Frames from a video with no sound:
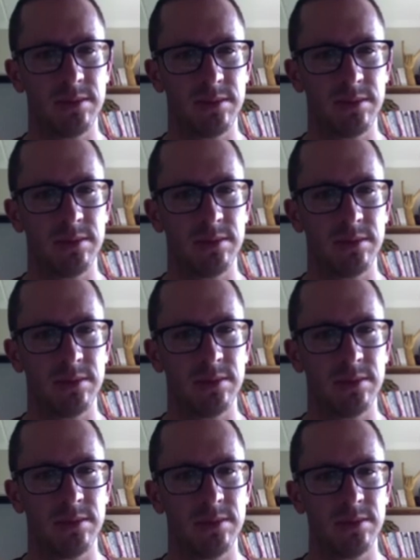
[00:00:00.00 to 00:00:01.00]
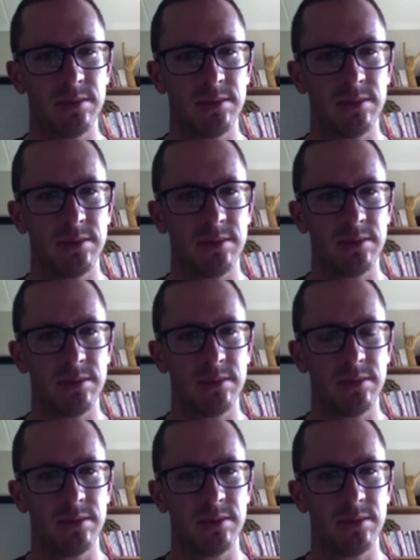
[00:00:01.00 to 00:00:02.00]

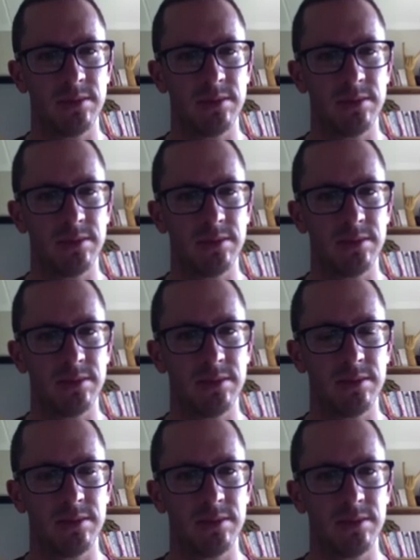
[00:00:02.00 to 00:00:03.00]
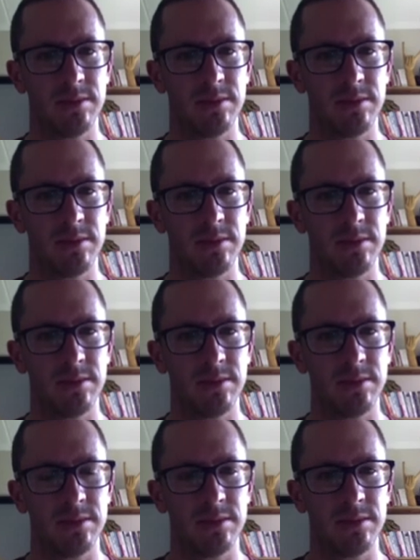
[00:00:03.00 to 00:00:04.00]

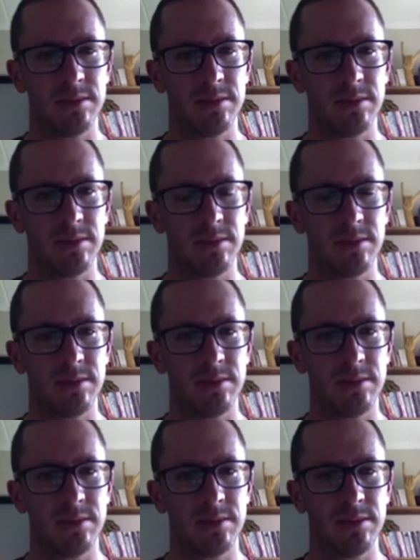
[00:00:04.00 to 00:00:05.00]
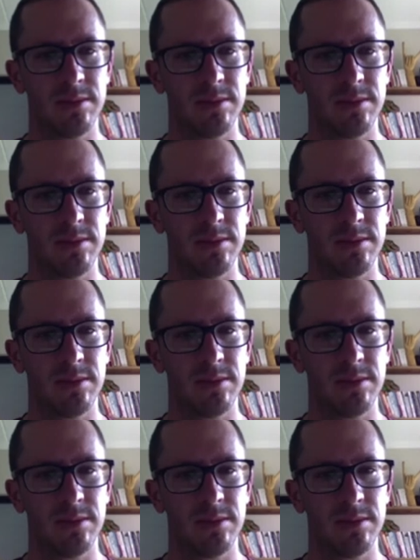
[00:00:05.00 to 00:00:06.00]

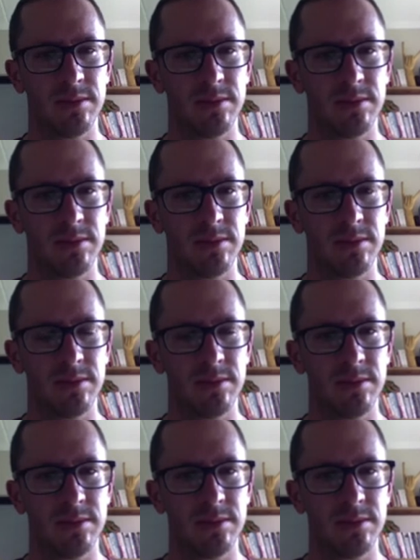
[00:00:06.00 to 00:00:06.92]
[no speech]